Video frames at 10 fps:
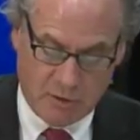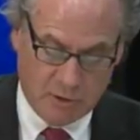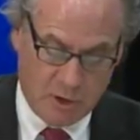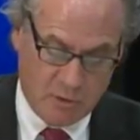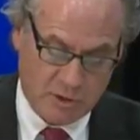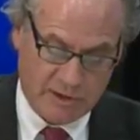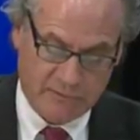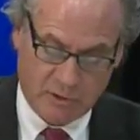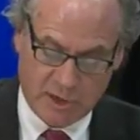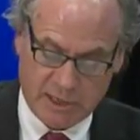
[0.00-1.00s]
alone
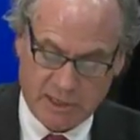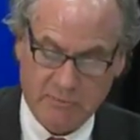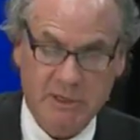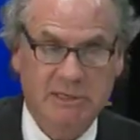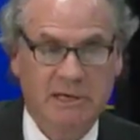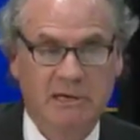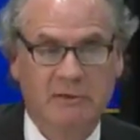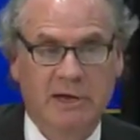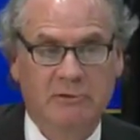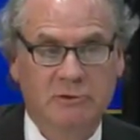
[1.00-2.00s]
have created and
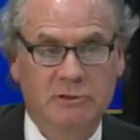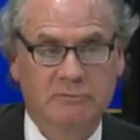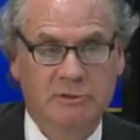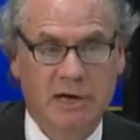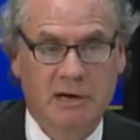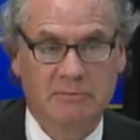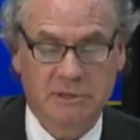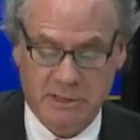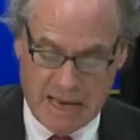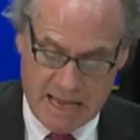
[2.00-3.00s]
retained thousands of
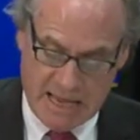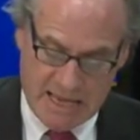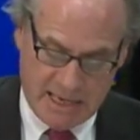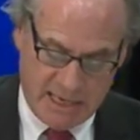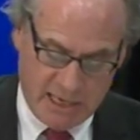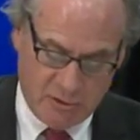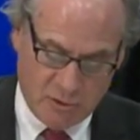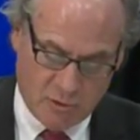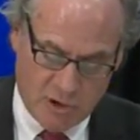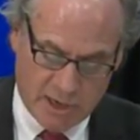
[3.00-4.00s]
jobs in New
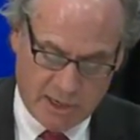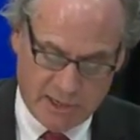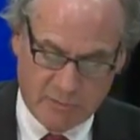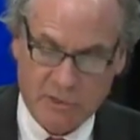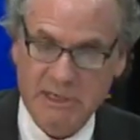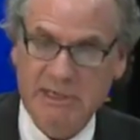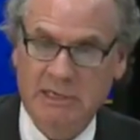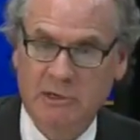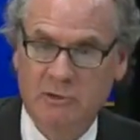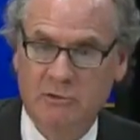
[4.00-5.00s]
York, and we
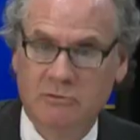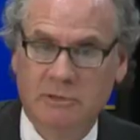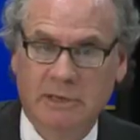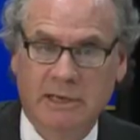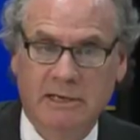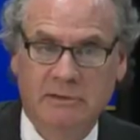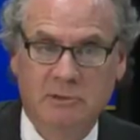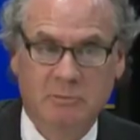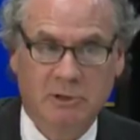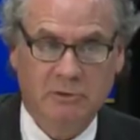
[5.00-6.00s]
continue uh,
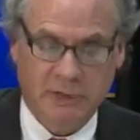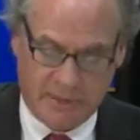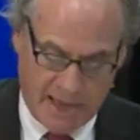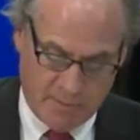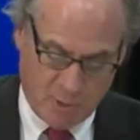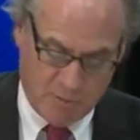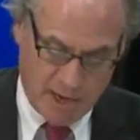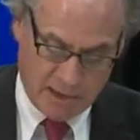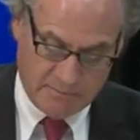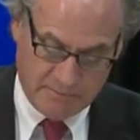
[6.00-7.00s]
to build on that
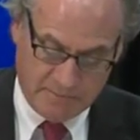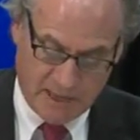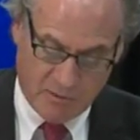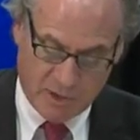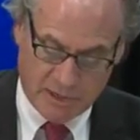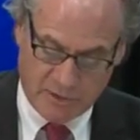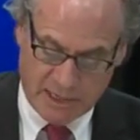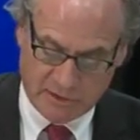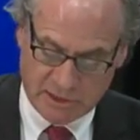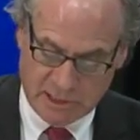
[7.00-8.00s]
momentum. I want to
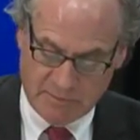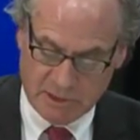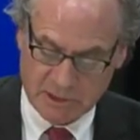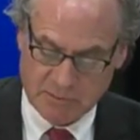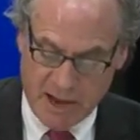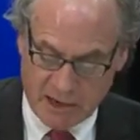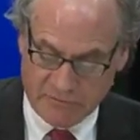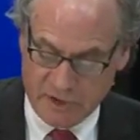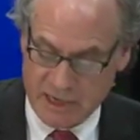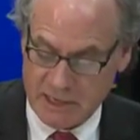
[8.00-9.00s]
thank the team at
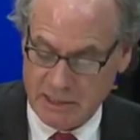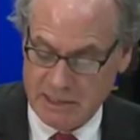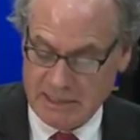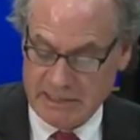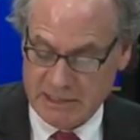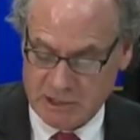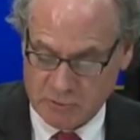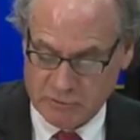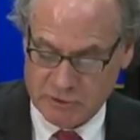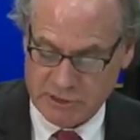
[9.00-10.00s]
Spotify,
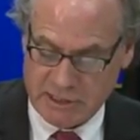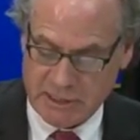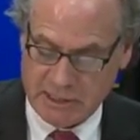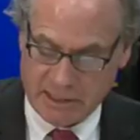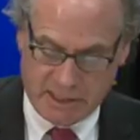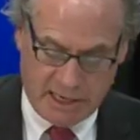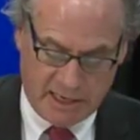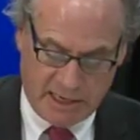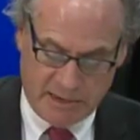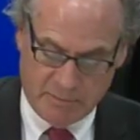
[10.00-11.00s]
Silverstein, and
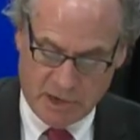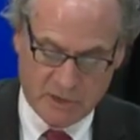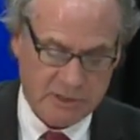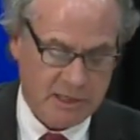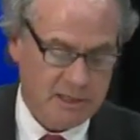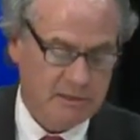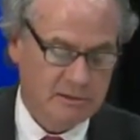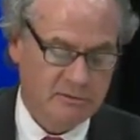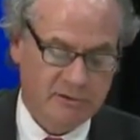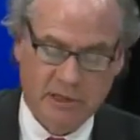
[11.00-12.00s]
again, Empire State
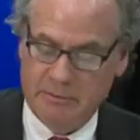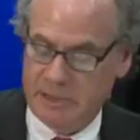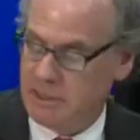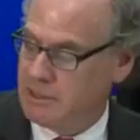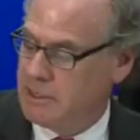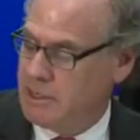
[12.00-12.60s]
Development.